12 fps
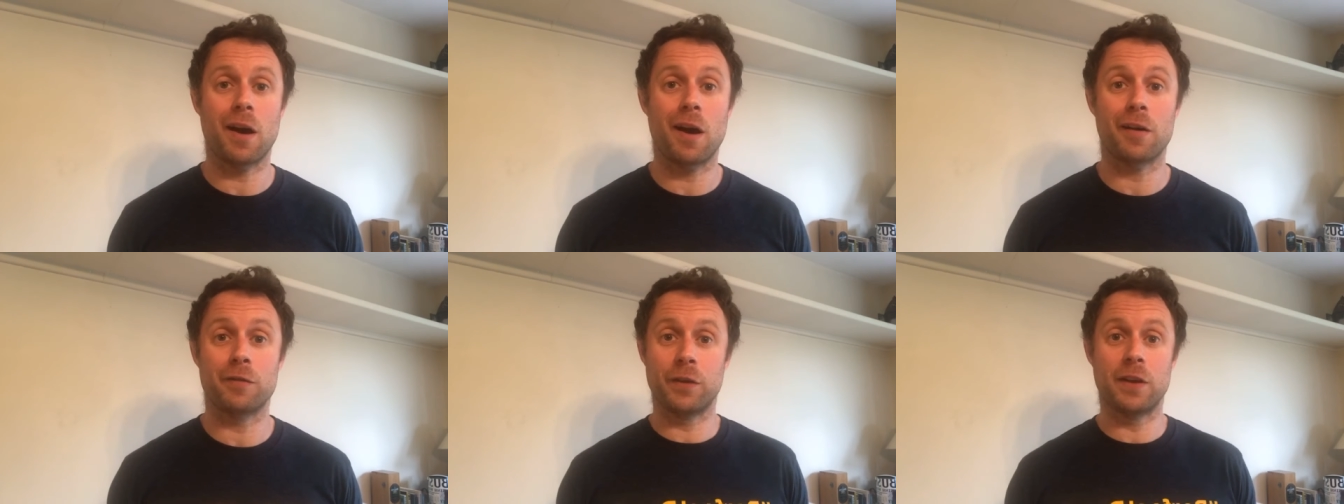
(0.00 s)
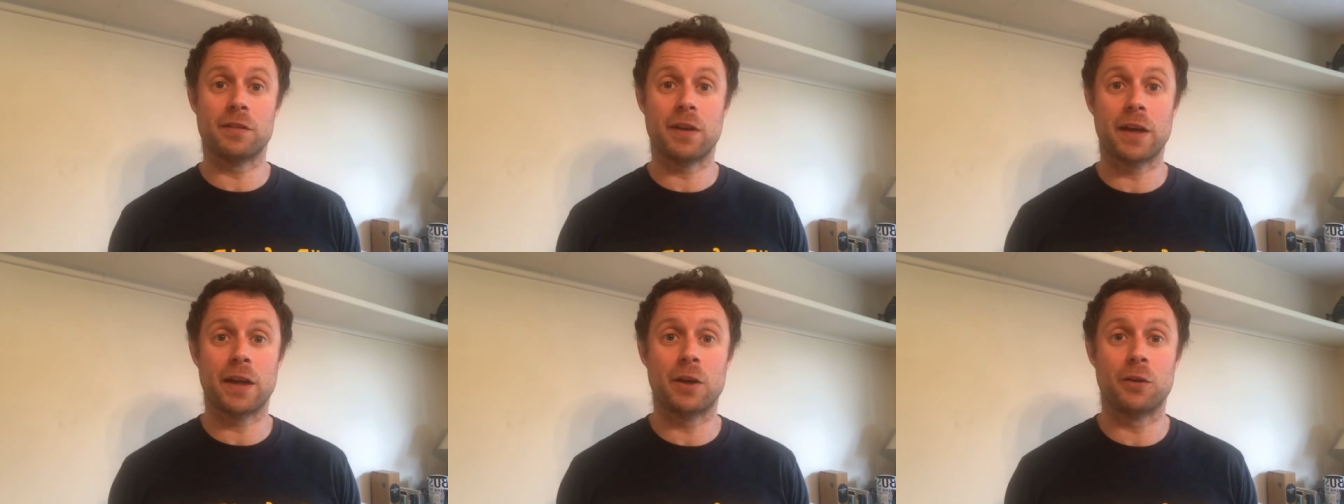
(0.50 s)
heart feels
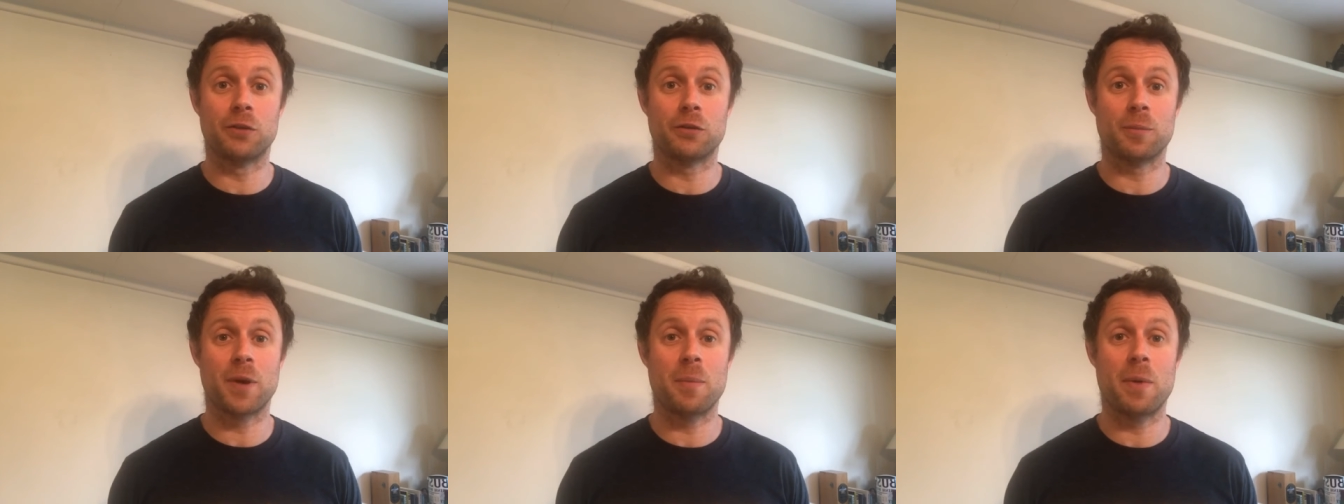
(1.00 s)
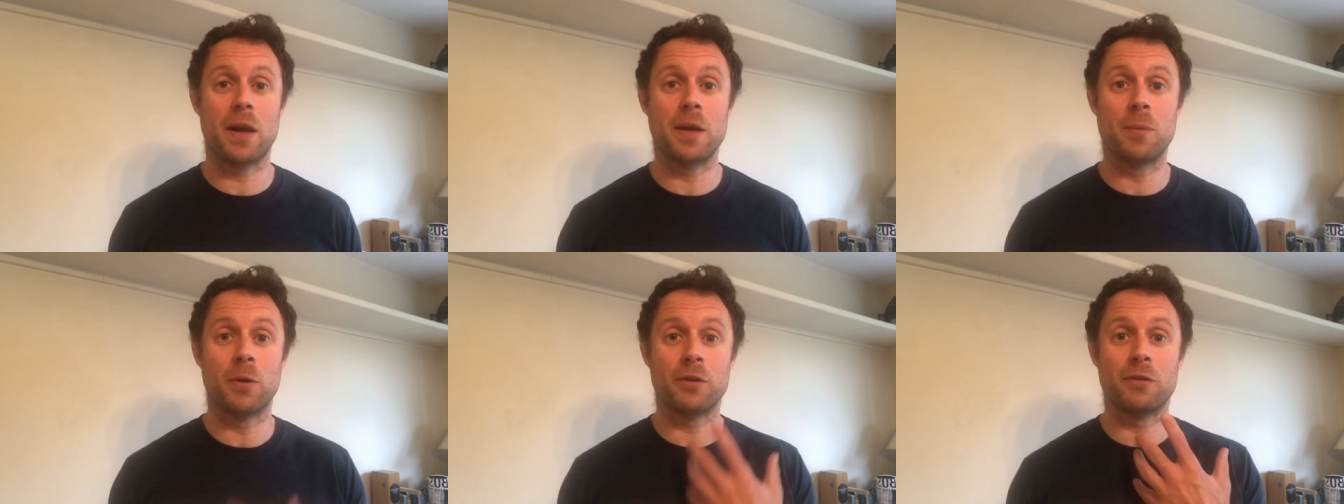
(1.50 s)
like it goes from my belly
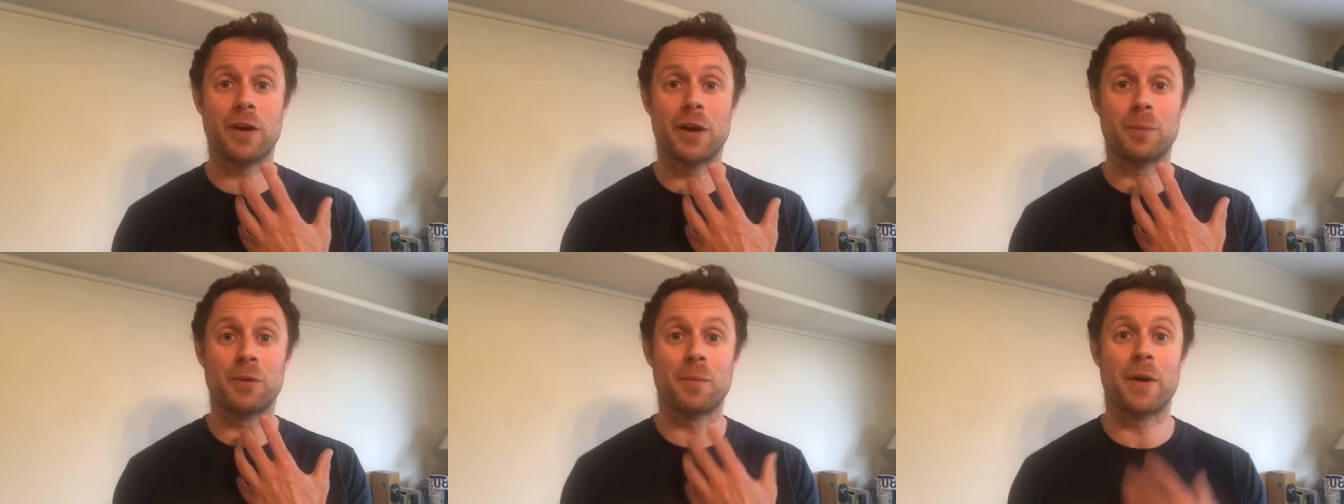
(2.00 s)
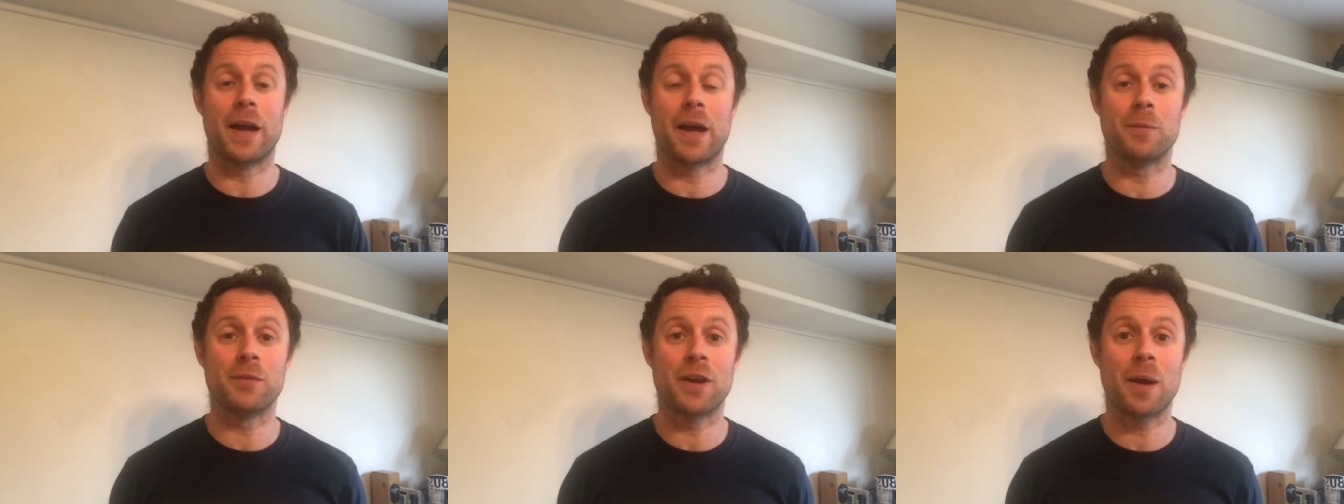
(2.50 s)
button right up to my
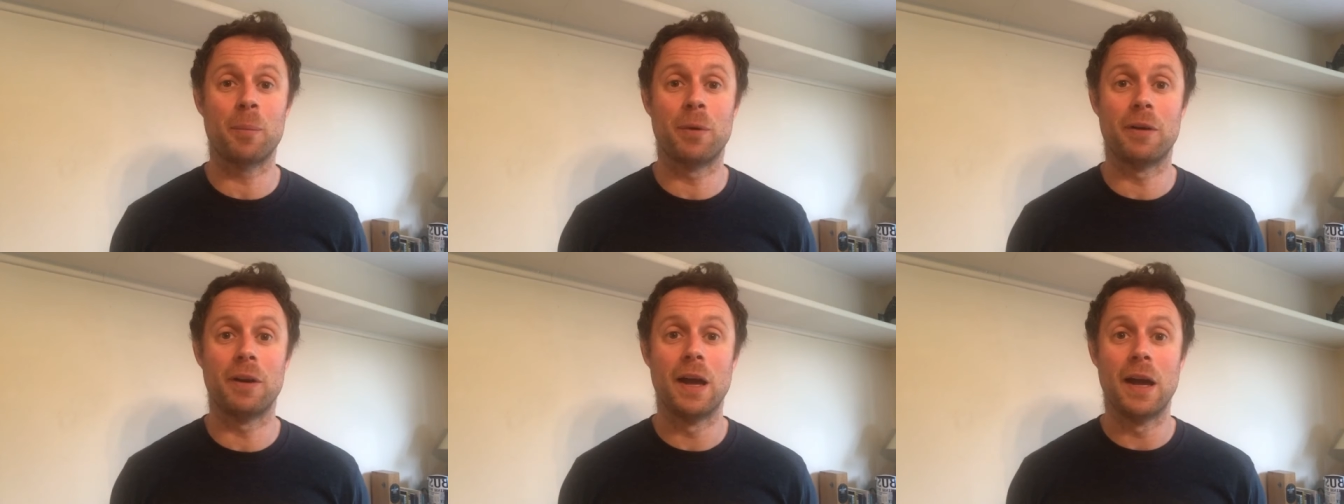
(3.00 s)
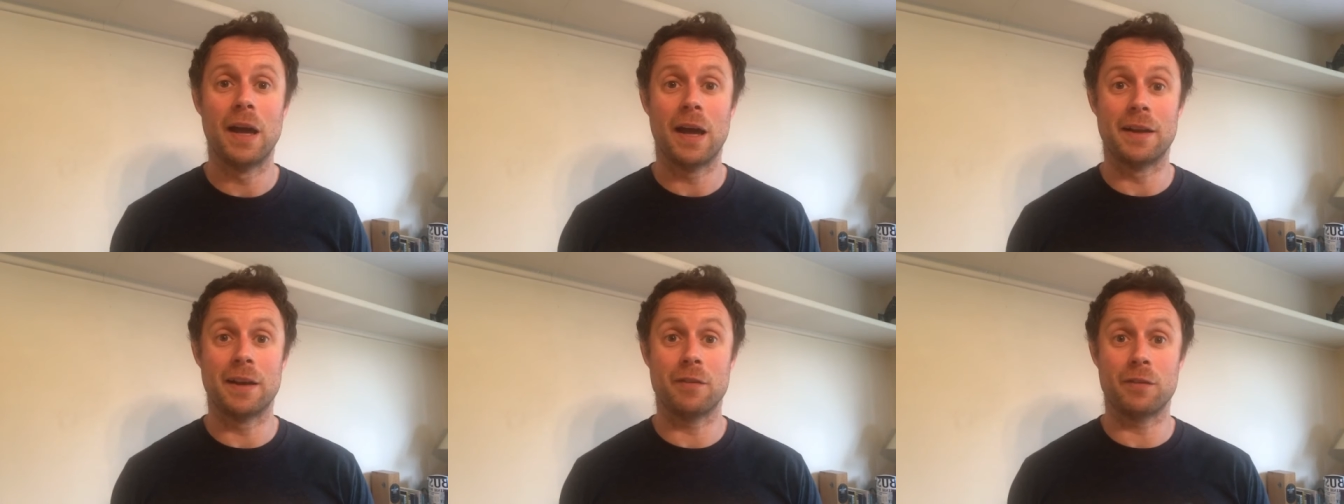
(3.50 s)
Adam's apple
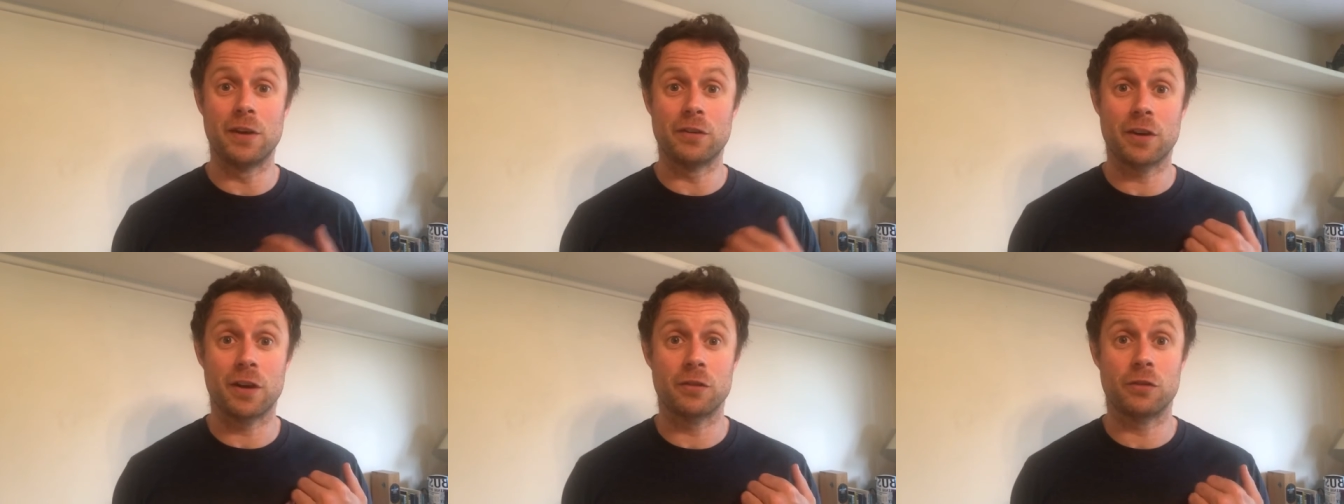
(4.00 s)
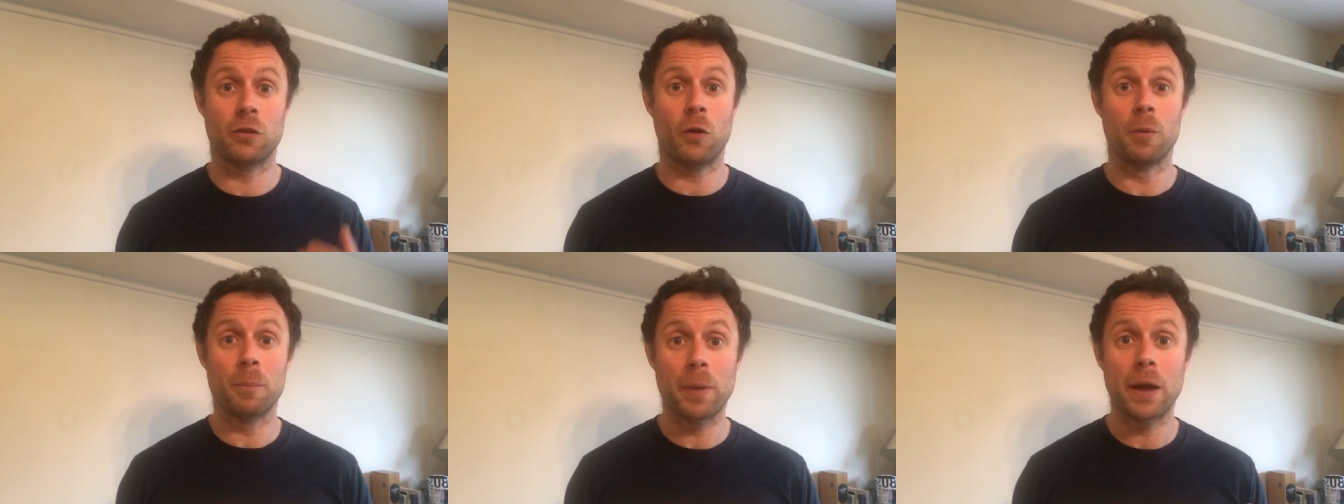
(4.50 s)
and definitely starts
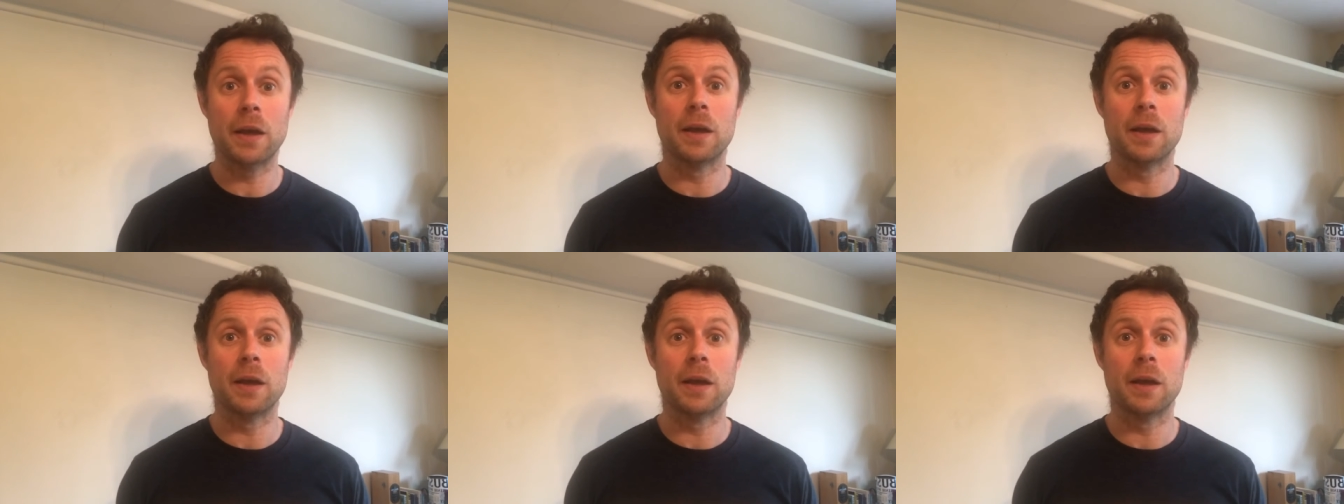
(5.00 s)
thumping.